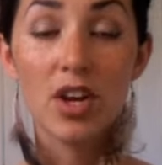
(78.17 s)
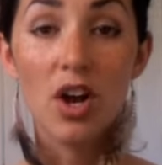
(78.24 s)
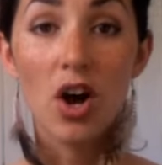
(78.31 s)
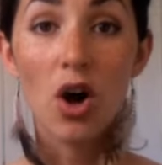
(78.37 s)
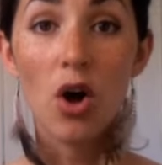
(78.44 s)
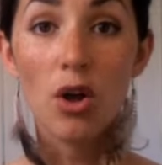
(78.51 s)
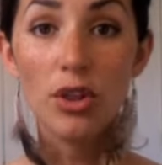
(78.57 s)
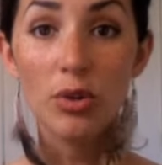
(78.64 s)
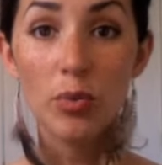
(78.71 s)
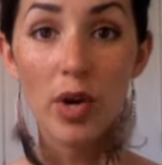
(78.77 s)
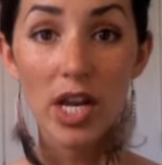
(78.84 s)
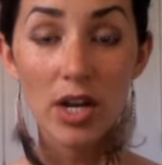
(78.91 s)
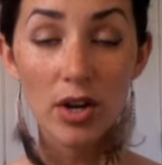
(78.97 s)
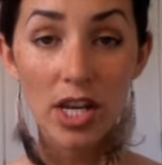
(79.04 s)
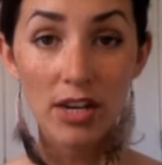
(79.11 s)
All the
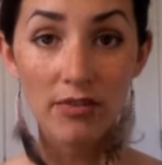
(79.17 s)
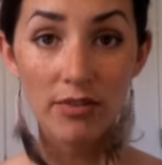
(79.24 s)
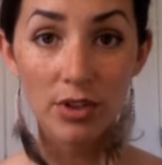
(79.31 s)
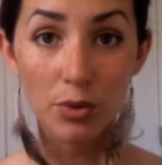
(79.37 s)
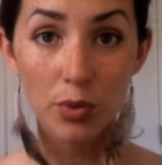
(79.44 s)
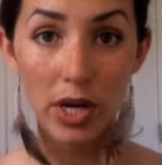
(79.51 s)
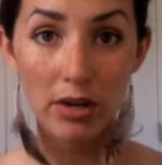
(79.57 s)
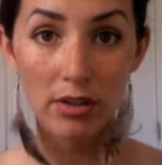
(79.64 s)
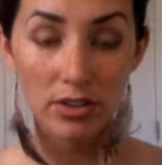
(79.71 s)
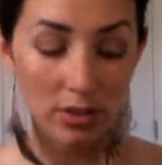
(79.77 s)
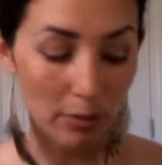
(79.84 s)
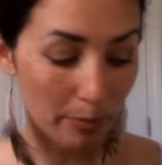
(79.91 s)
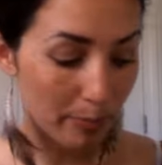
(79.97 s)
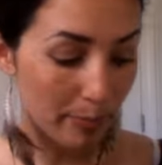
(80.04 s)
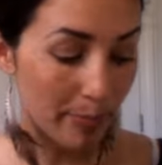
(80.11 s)
way, even around
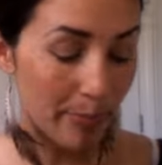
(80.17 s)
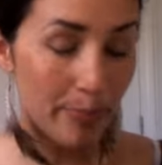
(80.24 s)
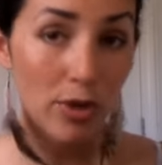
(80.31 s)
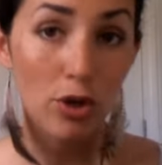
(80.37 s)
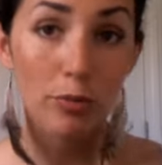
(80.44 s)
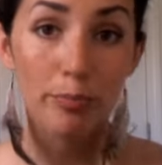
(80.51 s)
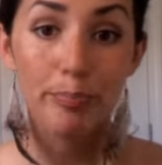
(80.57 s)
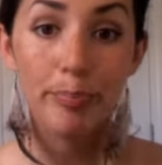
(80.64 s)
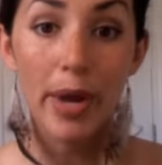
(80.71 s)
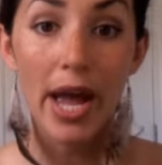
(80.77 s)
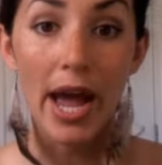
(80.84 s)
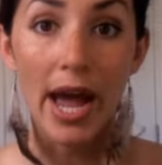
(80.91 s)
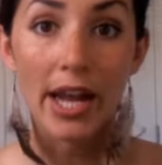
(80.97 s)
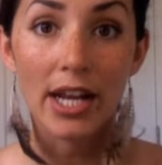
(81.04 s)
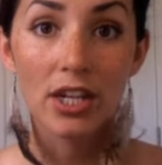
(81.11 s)
into your
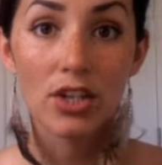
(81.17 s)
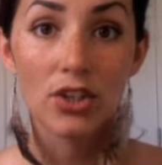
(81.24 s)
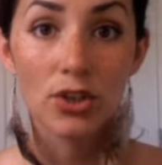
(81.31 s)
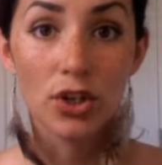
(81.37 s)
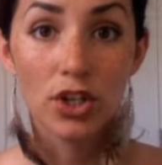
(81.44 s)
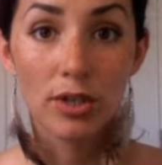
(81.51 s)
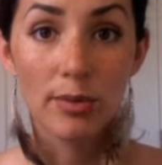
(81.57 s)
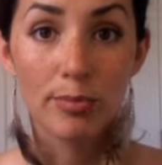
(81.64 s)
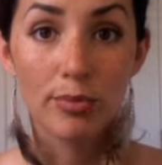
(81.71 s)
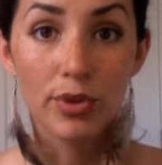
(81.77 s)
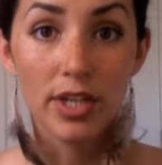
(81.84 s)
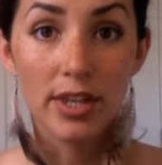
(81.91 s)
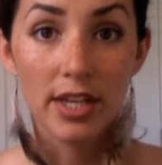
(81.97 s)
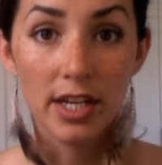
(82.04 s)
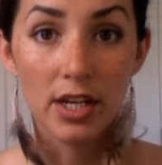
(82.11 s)
back, you're going to
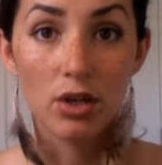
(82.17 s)
breathe in.